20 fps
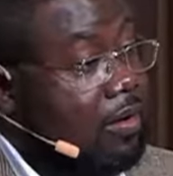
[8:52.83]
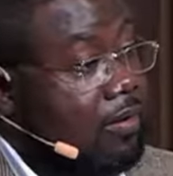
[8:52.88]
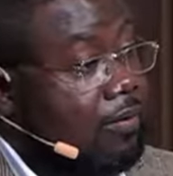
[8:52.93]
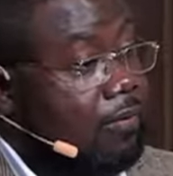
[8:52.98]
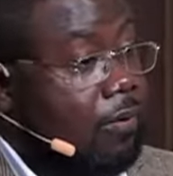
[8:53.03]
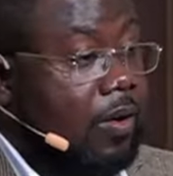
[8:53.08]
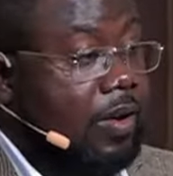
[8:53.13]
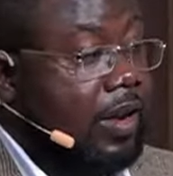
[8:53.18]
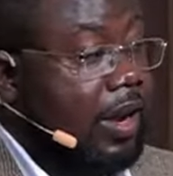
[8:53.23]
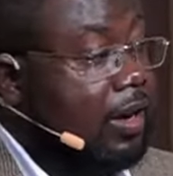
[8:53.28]

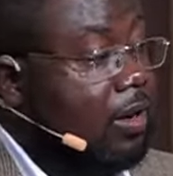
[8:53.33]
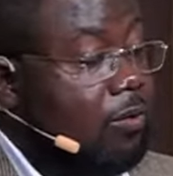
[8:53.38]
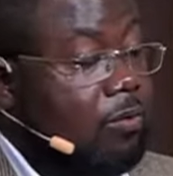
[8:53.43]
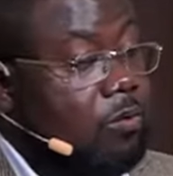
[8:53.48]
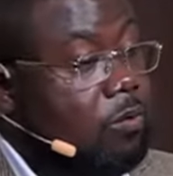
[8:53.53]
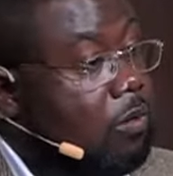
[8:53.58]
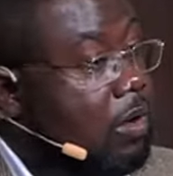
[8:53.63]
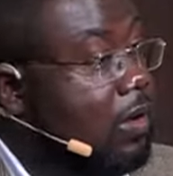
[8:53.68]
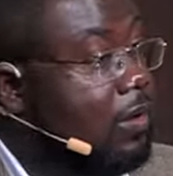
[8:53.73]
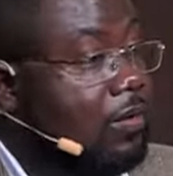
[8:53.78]

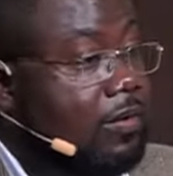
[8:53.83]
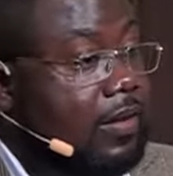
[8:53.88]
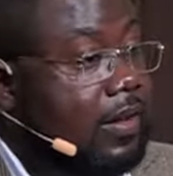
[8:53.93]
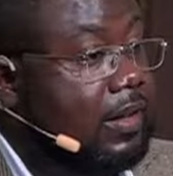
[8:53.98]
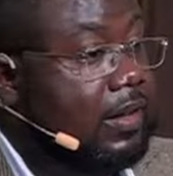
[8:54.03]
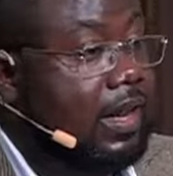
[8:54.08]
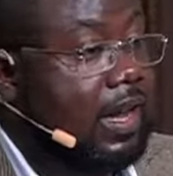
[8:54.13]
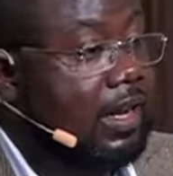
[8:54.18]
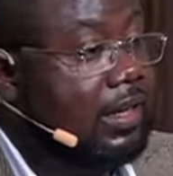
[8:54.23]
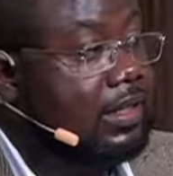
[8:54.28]
forgetting one
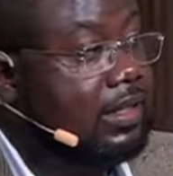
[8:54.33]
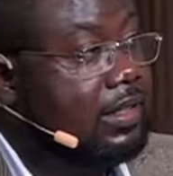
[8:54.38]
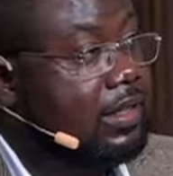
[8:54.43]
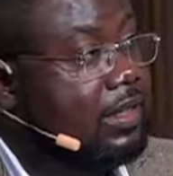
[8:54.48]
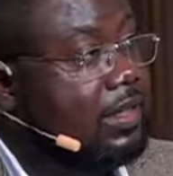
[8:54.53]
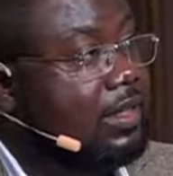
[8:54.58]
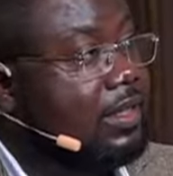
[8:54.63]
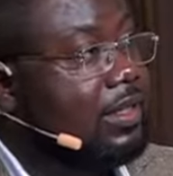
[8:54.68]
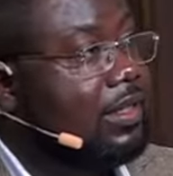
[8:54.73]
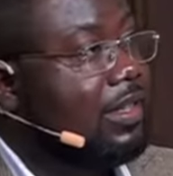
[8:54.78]
thing that
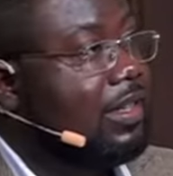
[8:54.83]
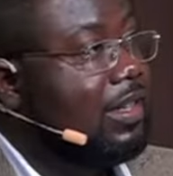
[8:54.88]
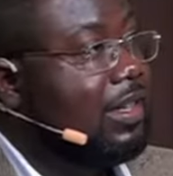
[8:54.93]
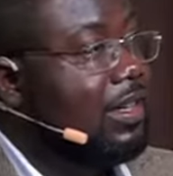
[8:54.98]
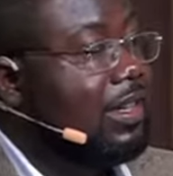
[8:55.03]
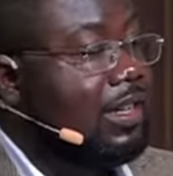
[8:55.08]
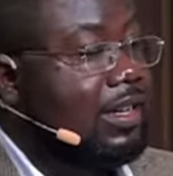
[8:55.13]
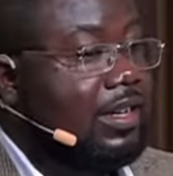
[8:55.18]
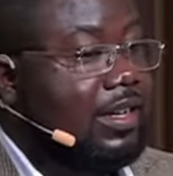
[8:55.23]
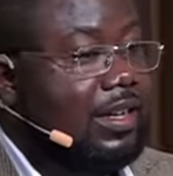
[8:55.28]

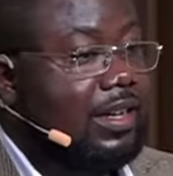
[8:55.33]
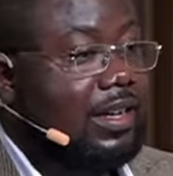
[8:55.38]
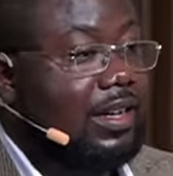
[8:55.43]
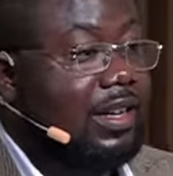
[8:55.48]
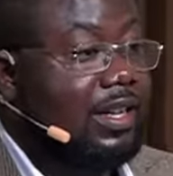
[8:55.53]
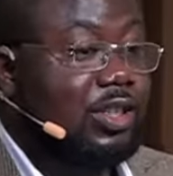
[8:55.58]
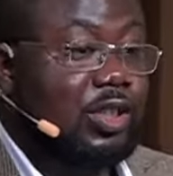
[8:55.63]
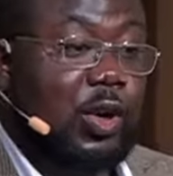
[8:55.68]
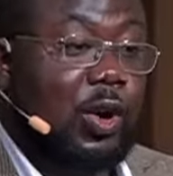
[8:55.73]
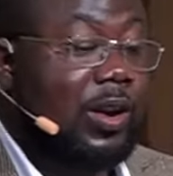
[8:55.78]

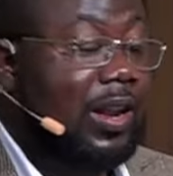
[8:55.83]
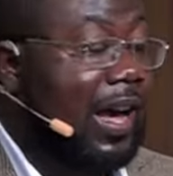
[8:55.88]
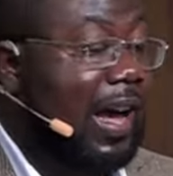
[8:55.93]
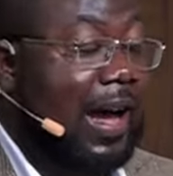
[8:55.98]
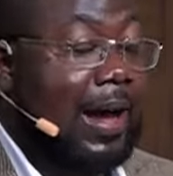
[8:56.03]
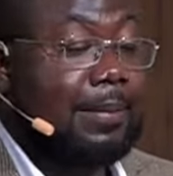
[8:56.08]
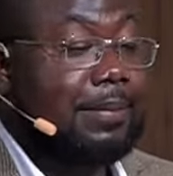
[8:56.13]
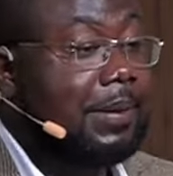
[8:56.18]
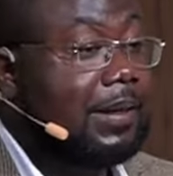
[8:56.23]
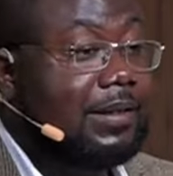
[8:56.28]
is going to
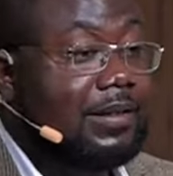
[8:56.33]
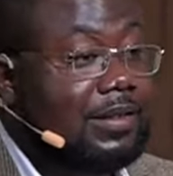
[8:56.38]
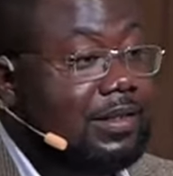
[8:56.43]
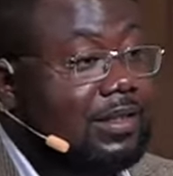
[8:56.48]
happen.